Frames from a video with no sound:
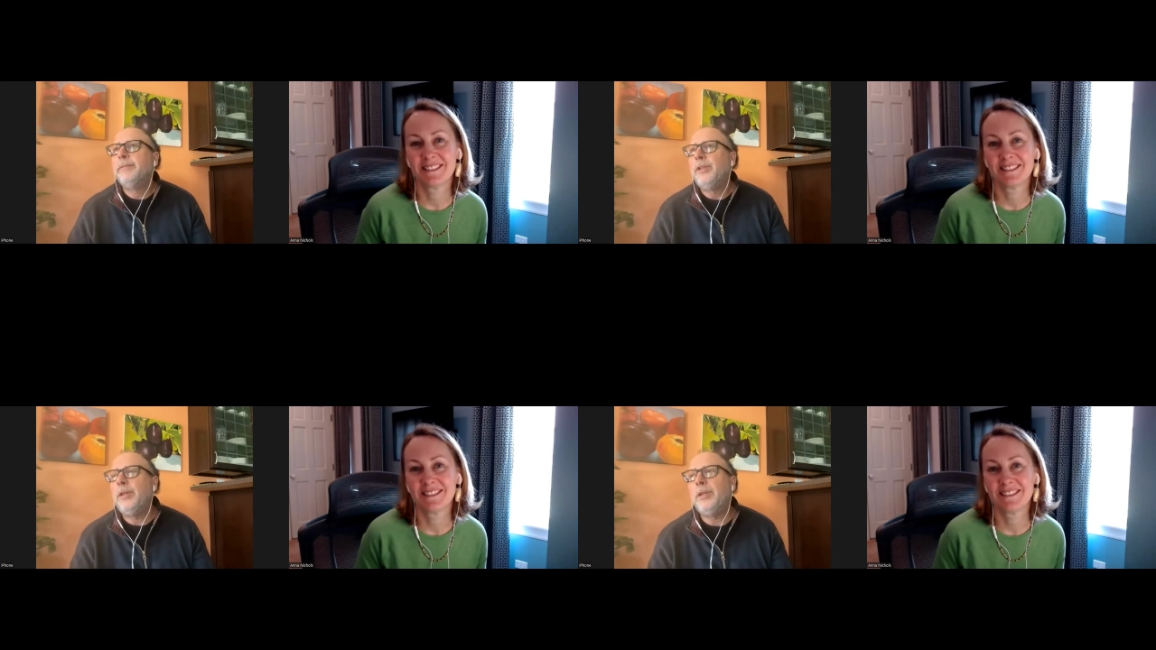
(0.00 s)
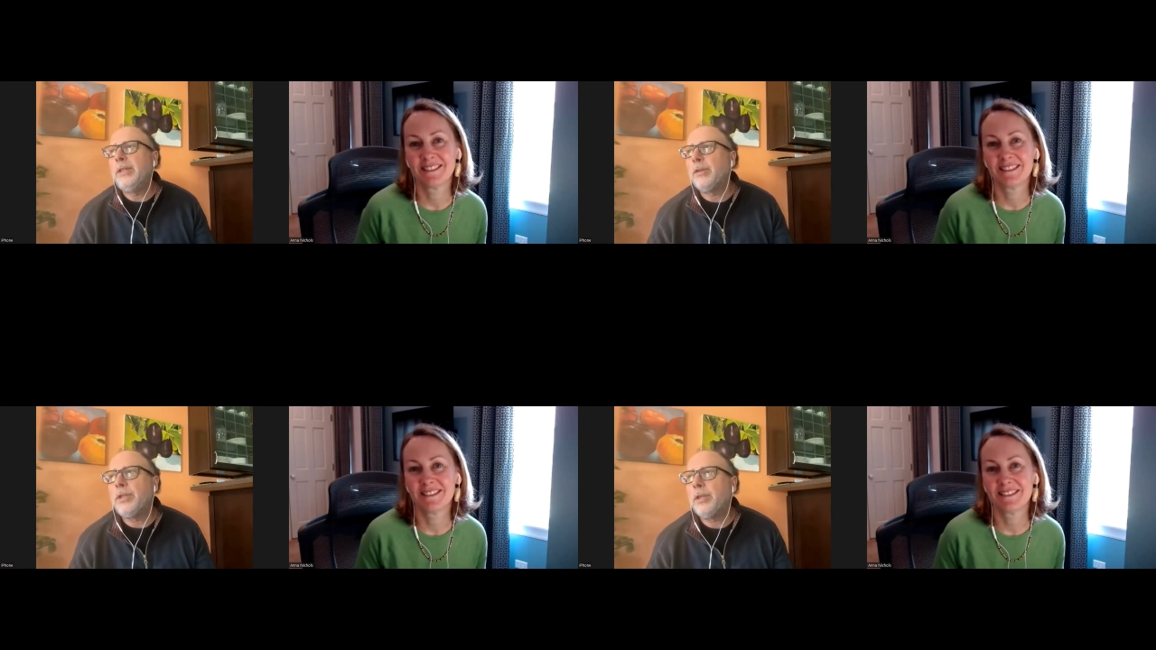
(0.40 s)
Speaker 1: you,
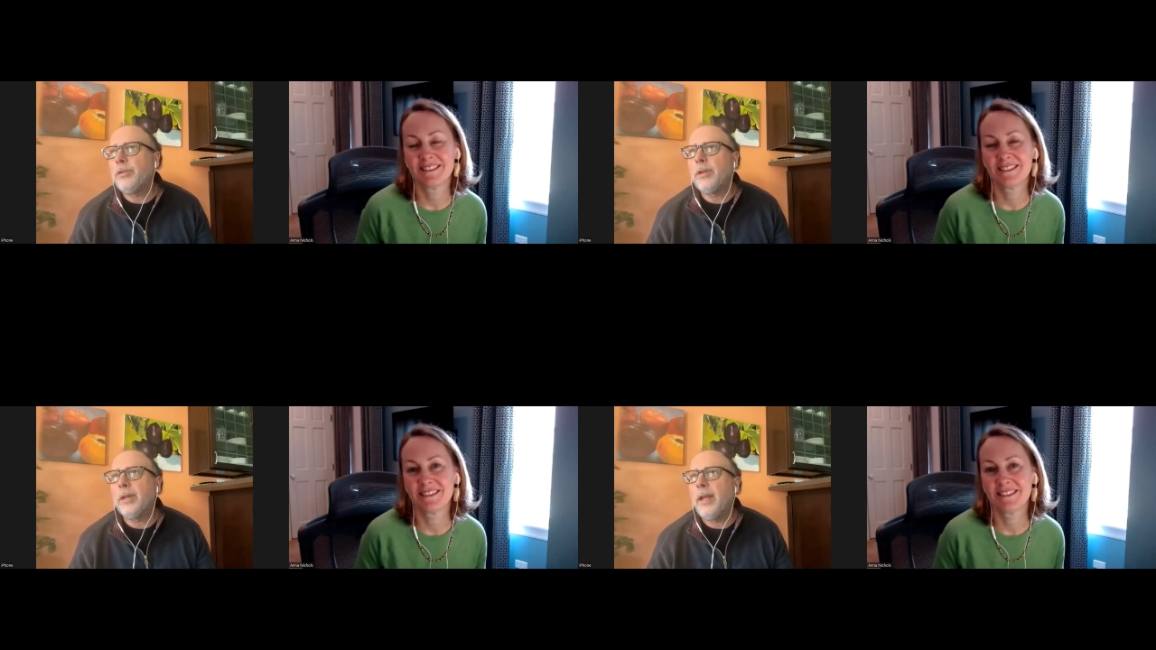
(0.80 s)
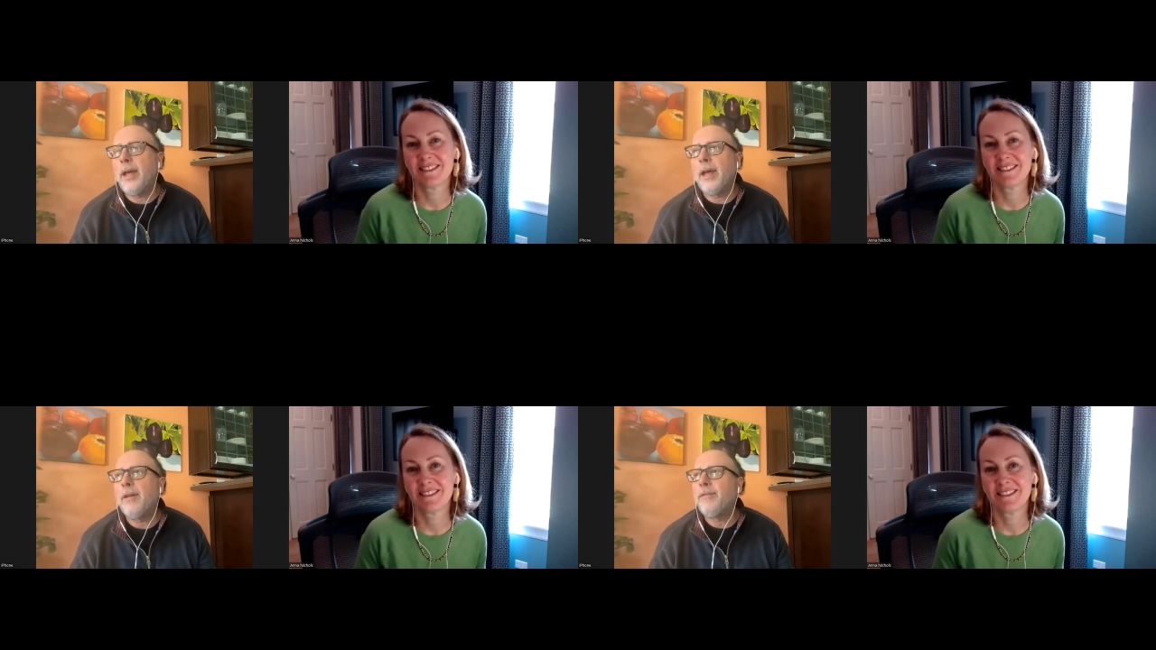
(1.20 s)
you know children are going to
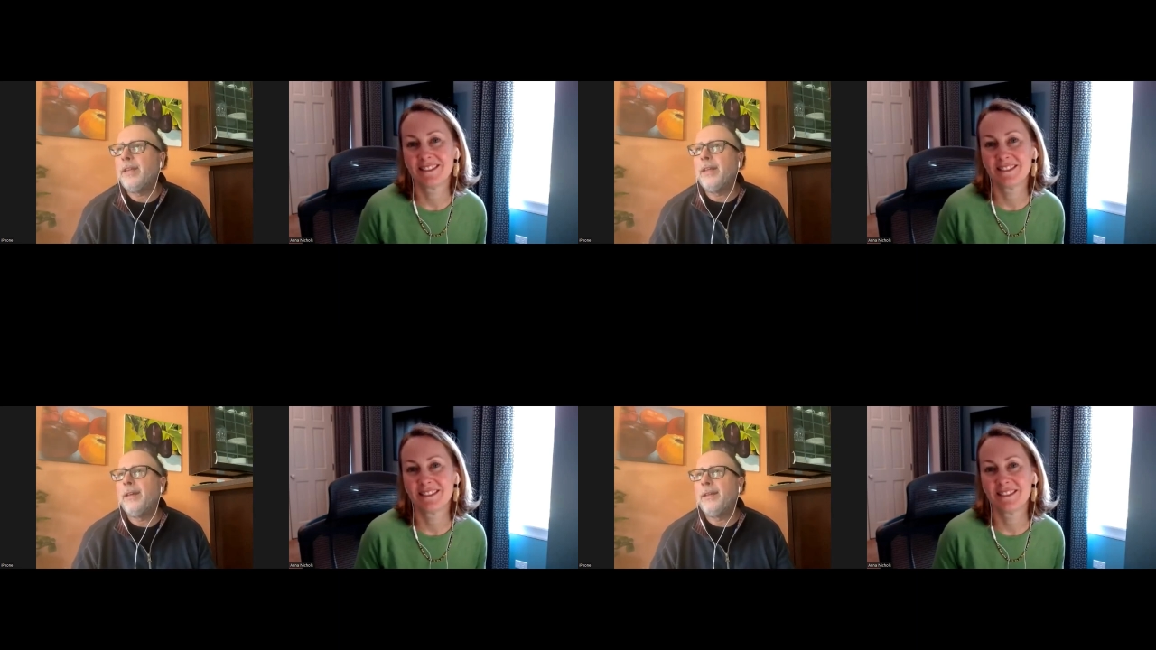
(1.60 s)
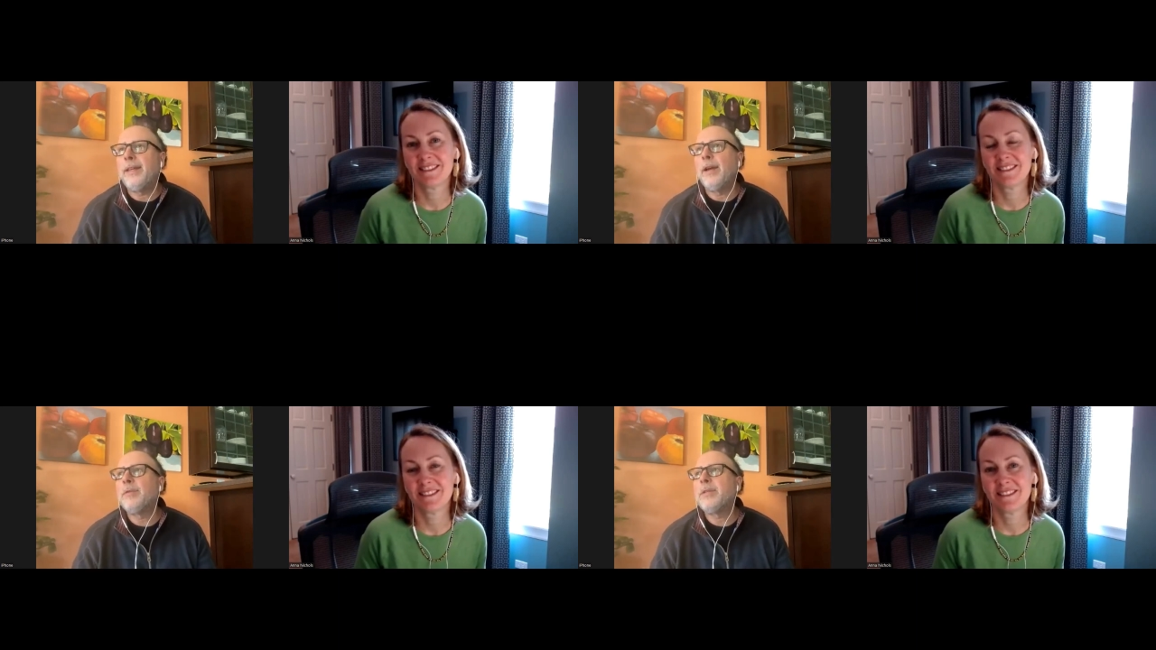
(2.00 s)
have
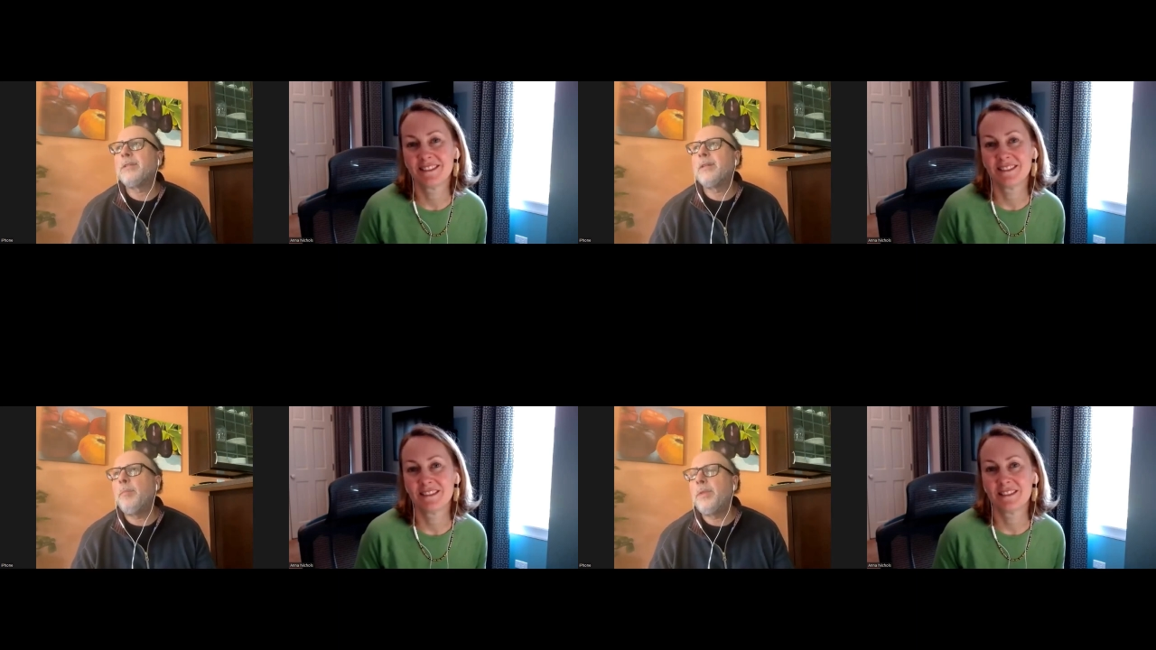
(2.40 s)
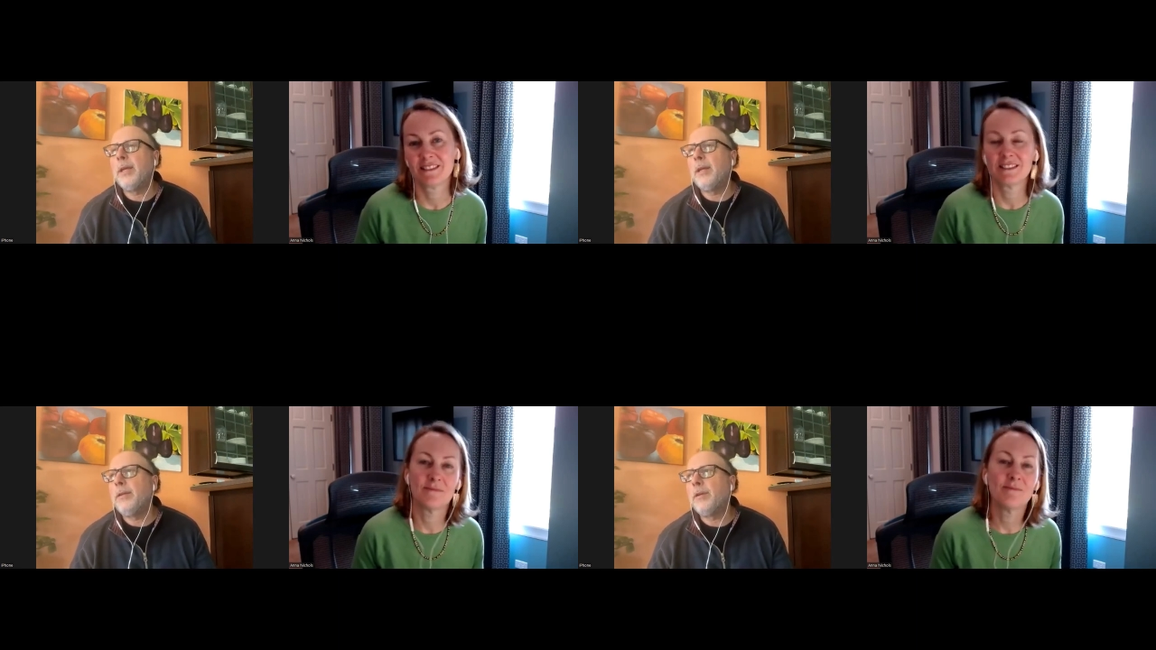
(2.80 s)
you know
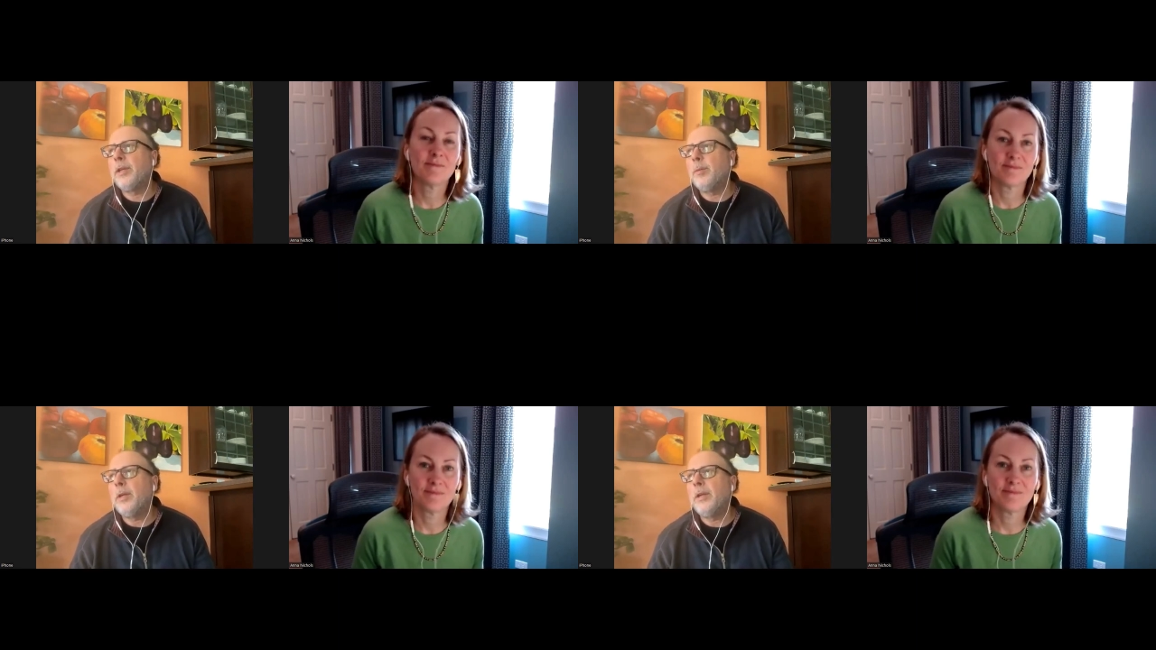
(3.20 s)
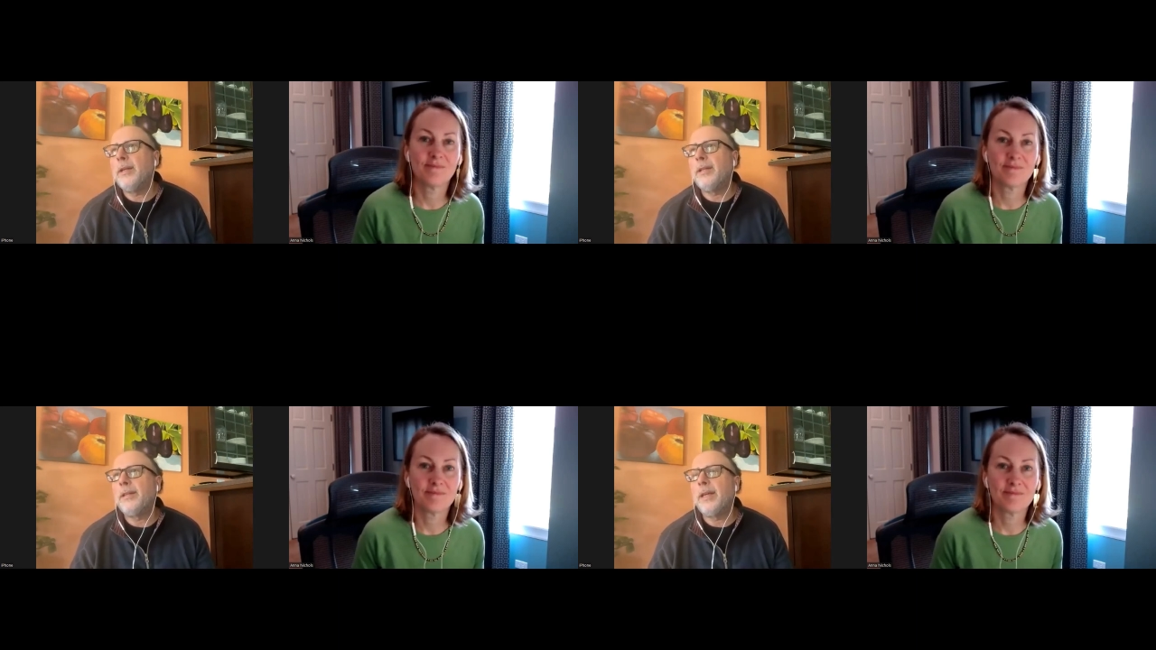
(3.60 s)
something in their
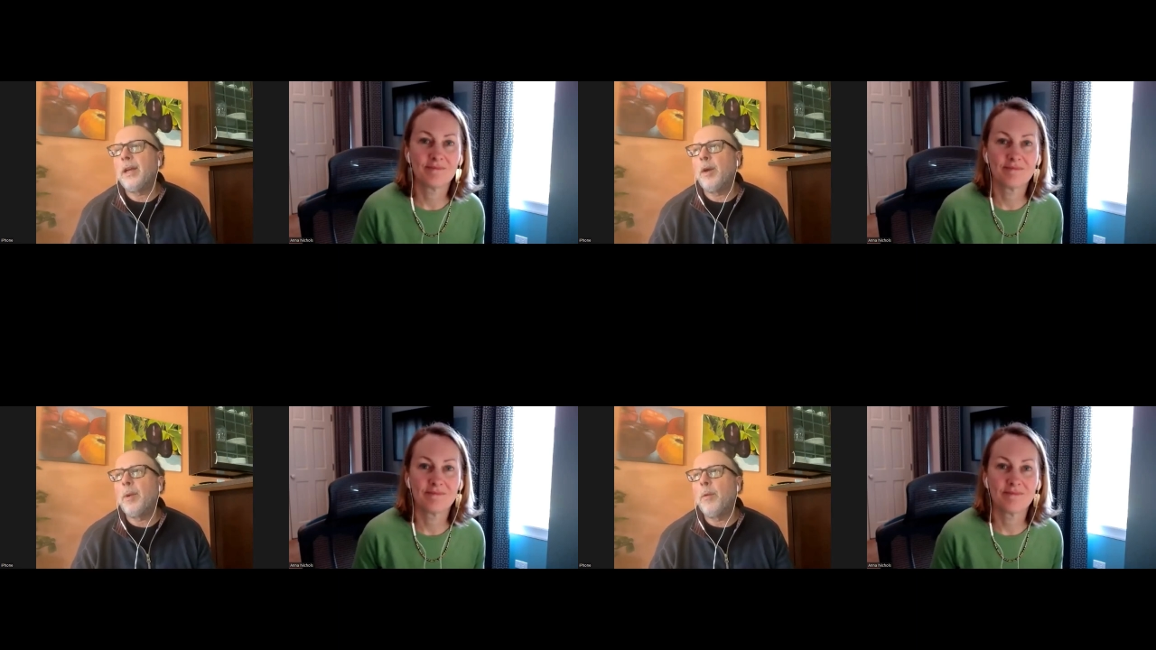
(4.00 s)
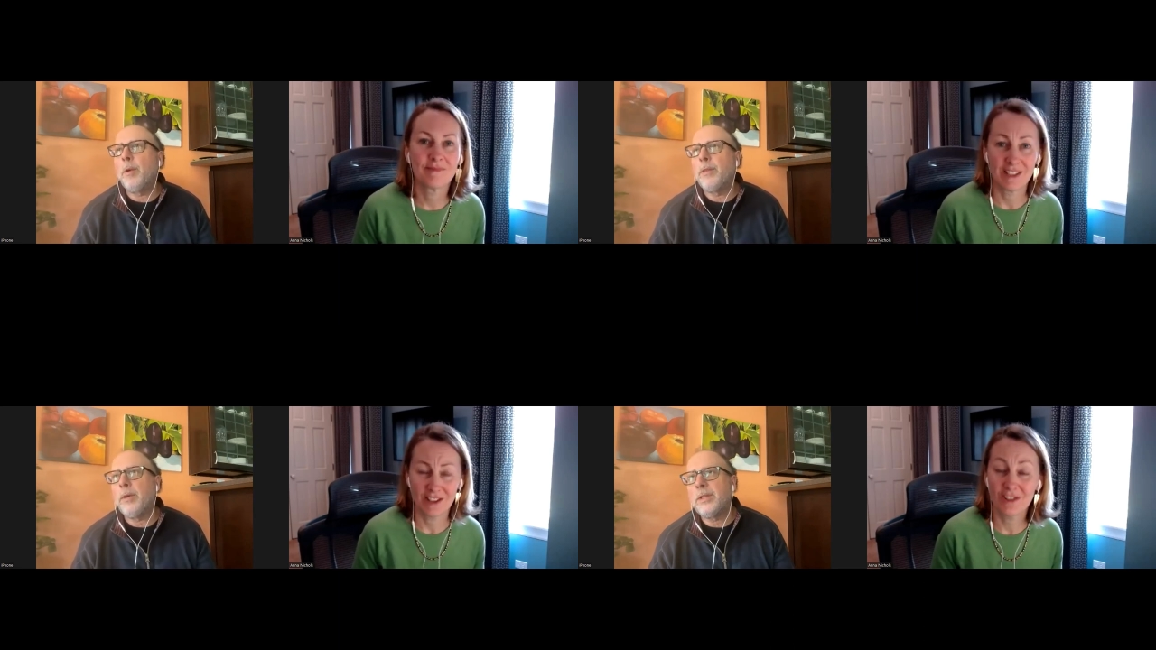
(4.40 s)
community that they care about
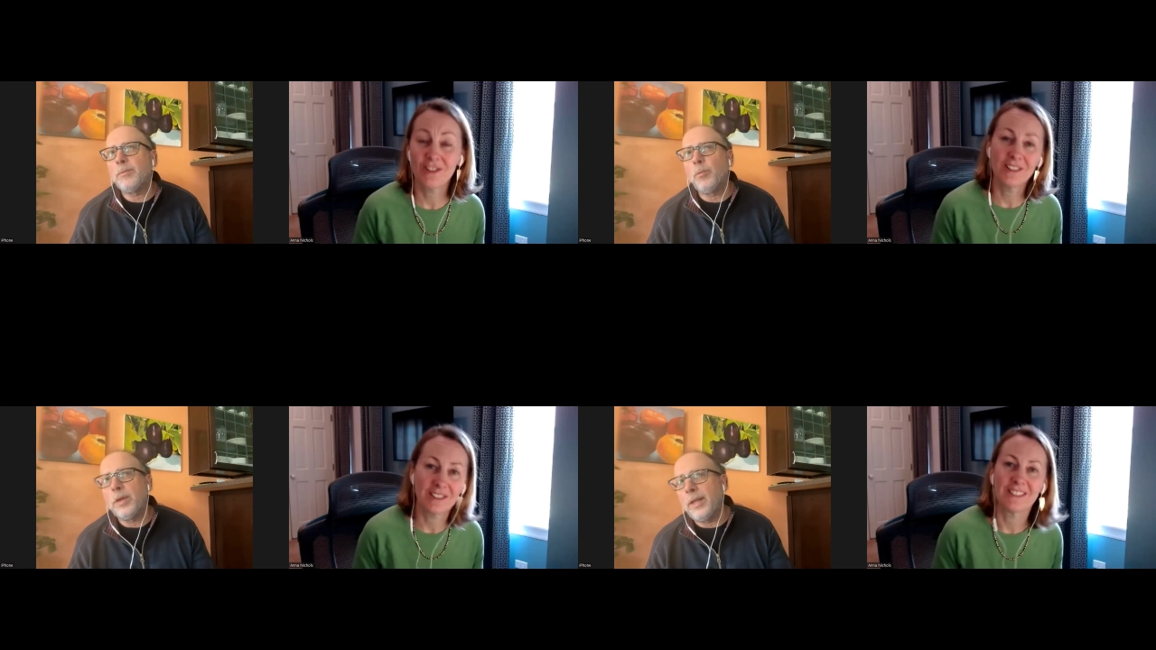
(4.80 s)
whether it's sure.